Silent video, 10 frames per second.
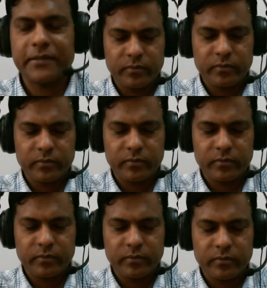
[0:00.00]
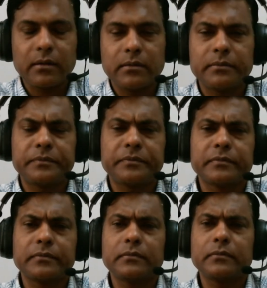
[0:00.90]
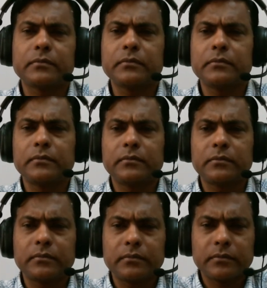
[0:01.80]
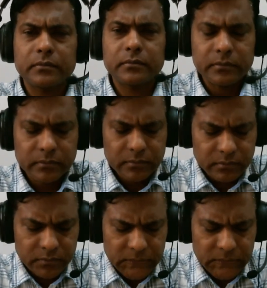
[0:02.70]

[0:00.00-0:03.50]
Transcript: (silence)